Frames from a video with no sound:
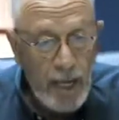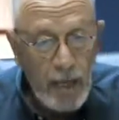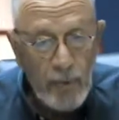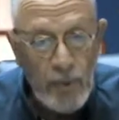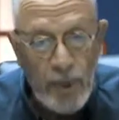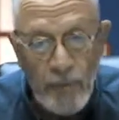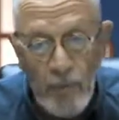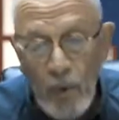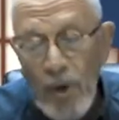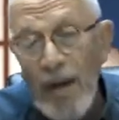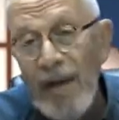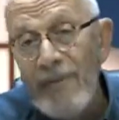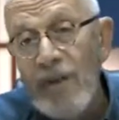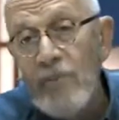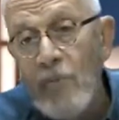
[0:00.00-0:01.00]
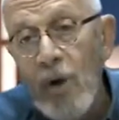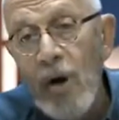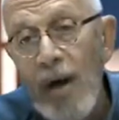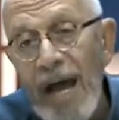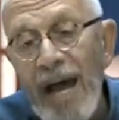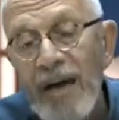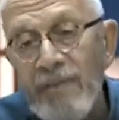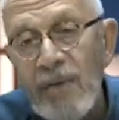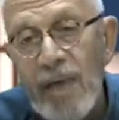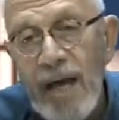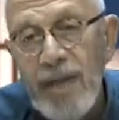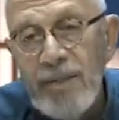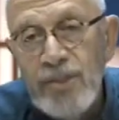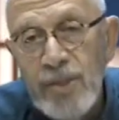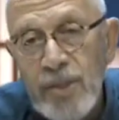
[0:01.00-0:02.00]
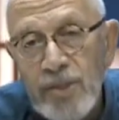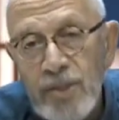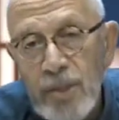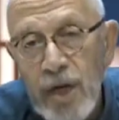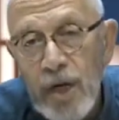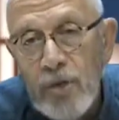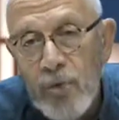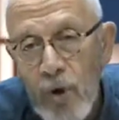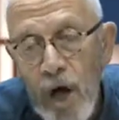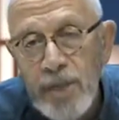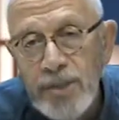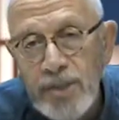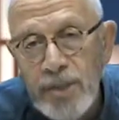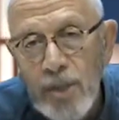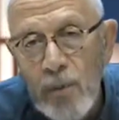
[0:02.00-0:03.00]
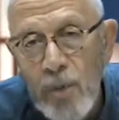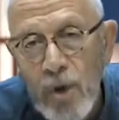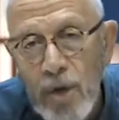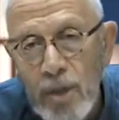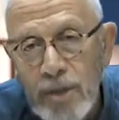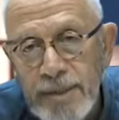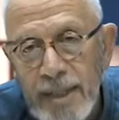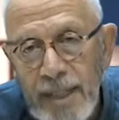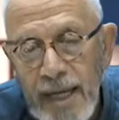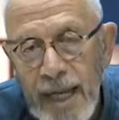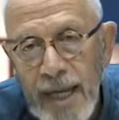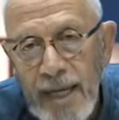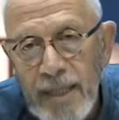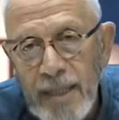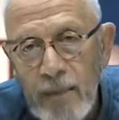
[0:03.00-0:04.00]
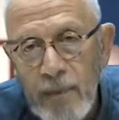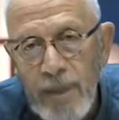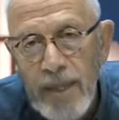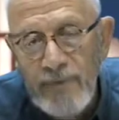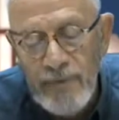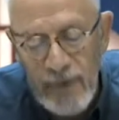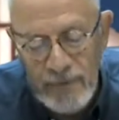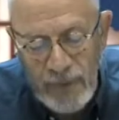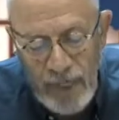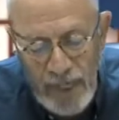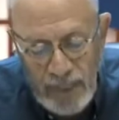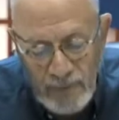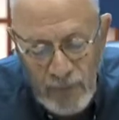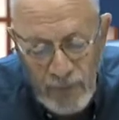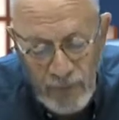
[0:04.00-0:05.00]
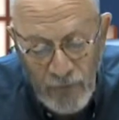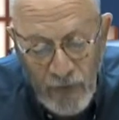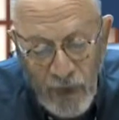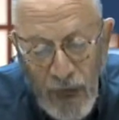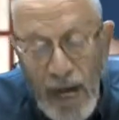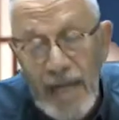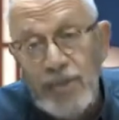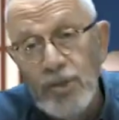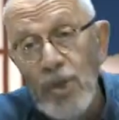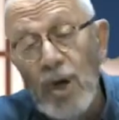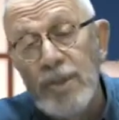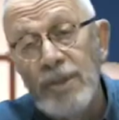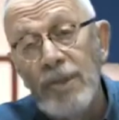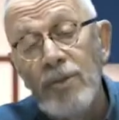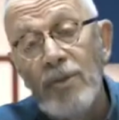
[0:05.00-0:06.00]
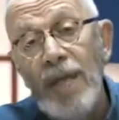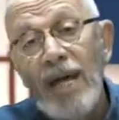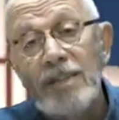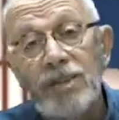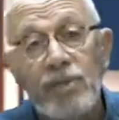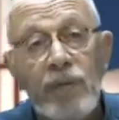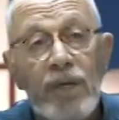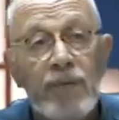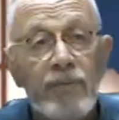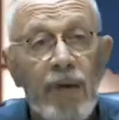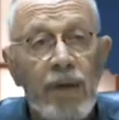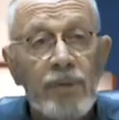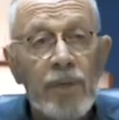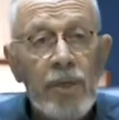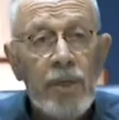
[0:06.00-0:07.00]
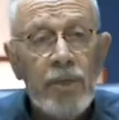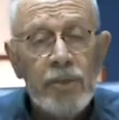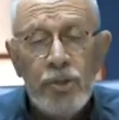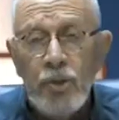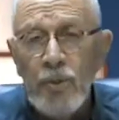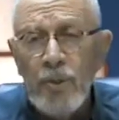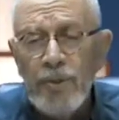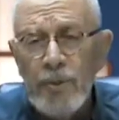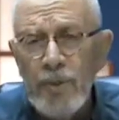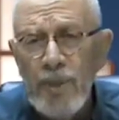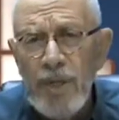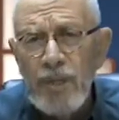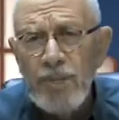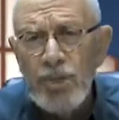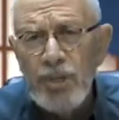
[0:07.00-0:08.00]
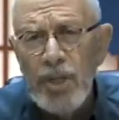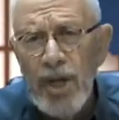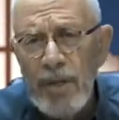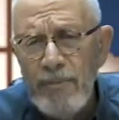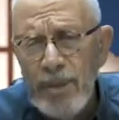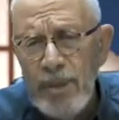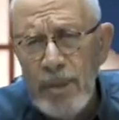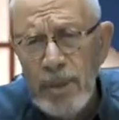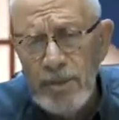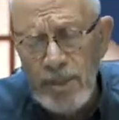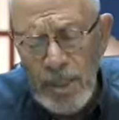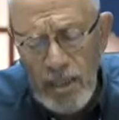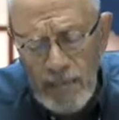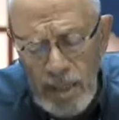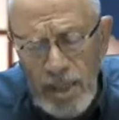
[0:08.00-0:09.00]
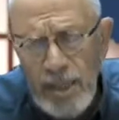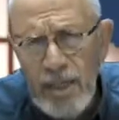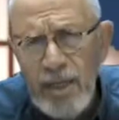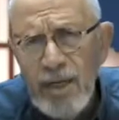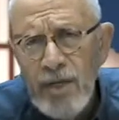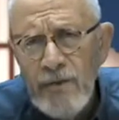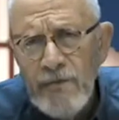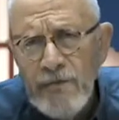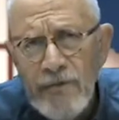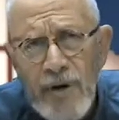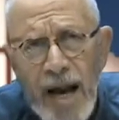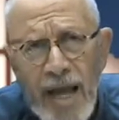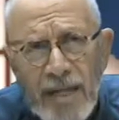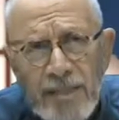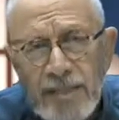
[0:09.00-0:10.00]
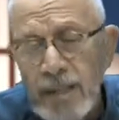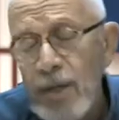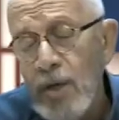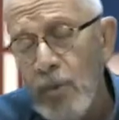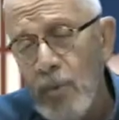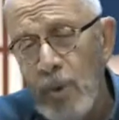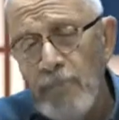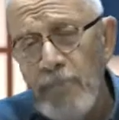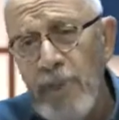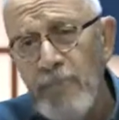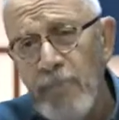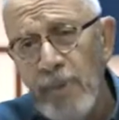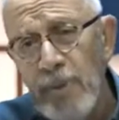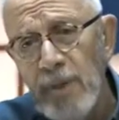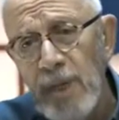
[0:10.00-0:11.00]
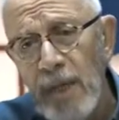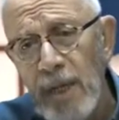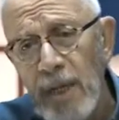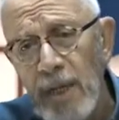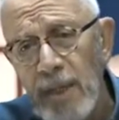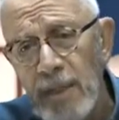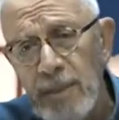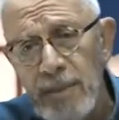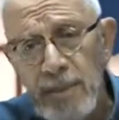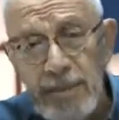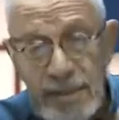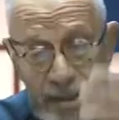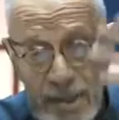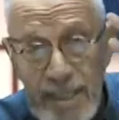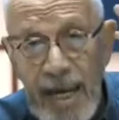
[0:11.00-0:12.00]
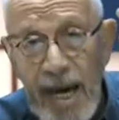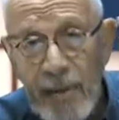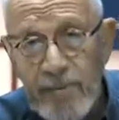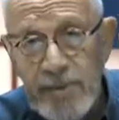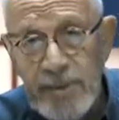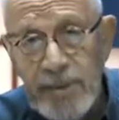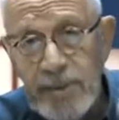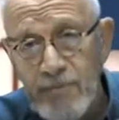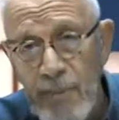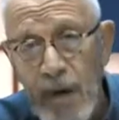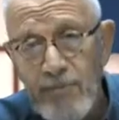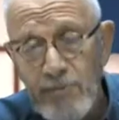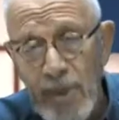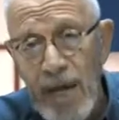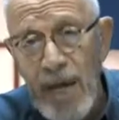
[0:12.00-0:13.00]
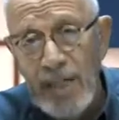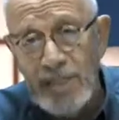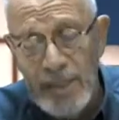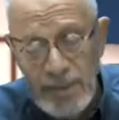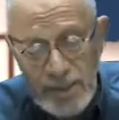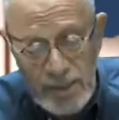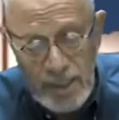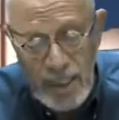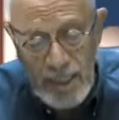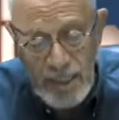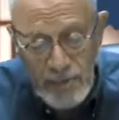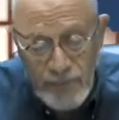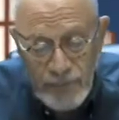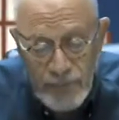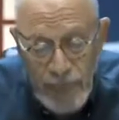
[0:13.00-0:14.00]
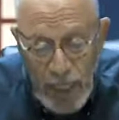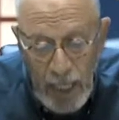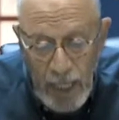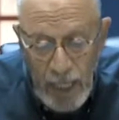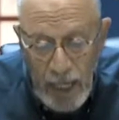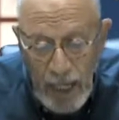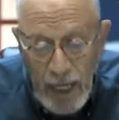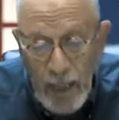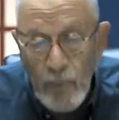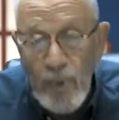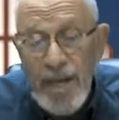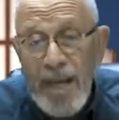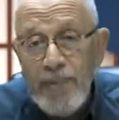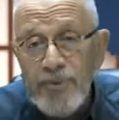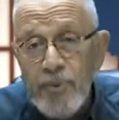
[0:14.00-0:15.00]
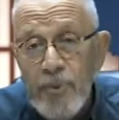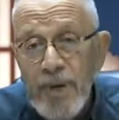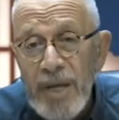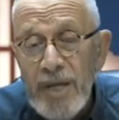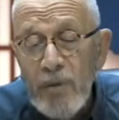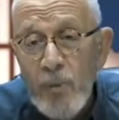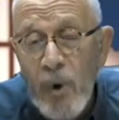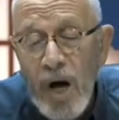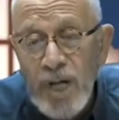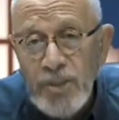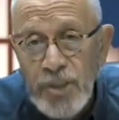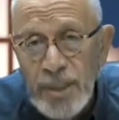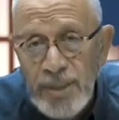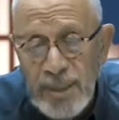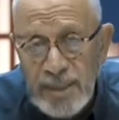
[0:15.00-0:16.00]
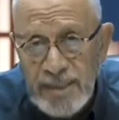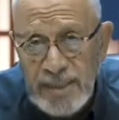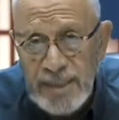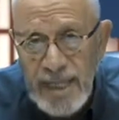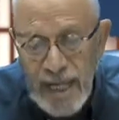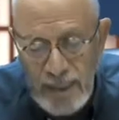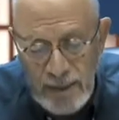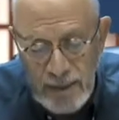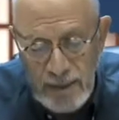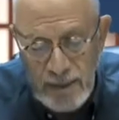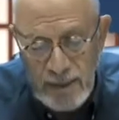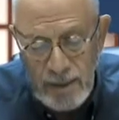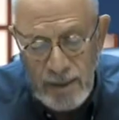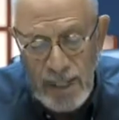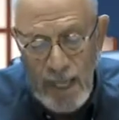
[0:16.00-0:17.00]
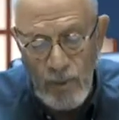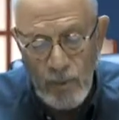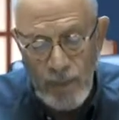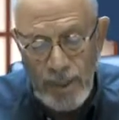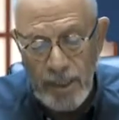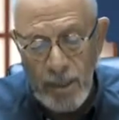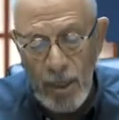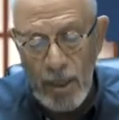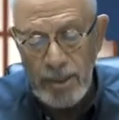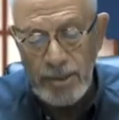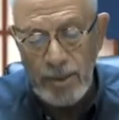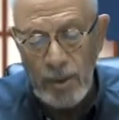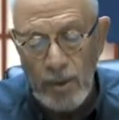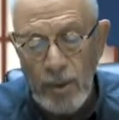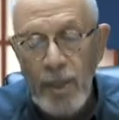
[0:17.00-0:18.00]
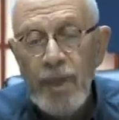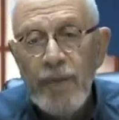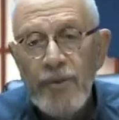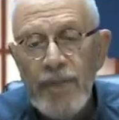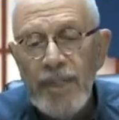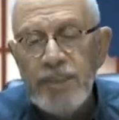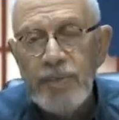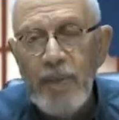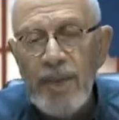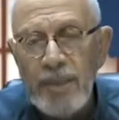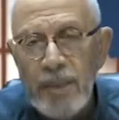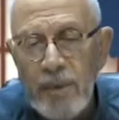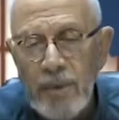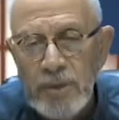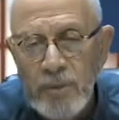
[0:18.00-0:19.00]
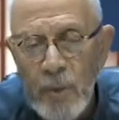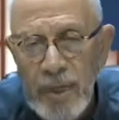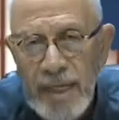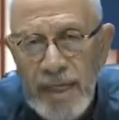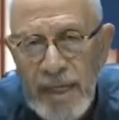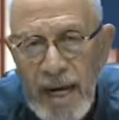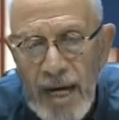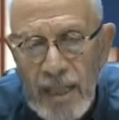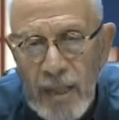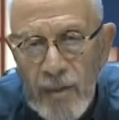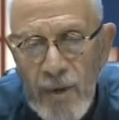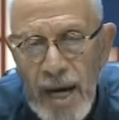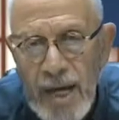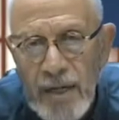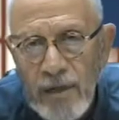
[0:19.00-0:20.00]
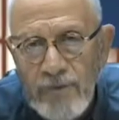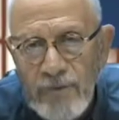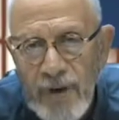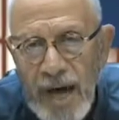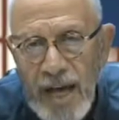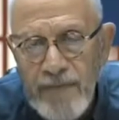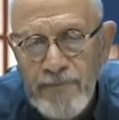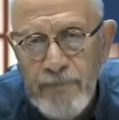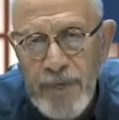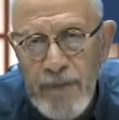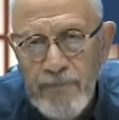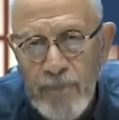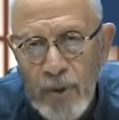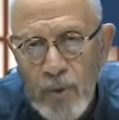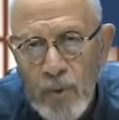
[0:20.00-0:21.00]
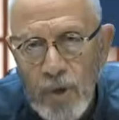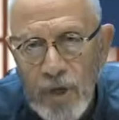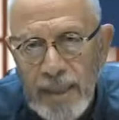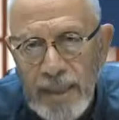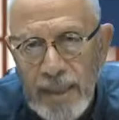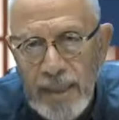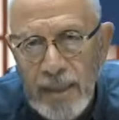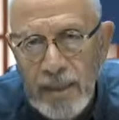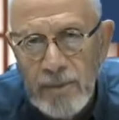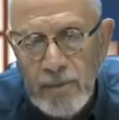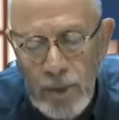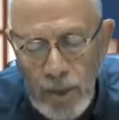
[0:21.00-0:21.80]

Well, we're having more avalanches across the world today than we have ever had before. I talked to you last week about two or three in Chamonix, France, where people, uh, it's the Alps, it's Mont Blanc, they ski. Uh, we had three in Washington state that week also. This week there was one in Colorado, five people were killed.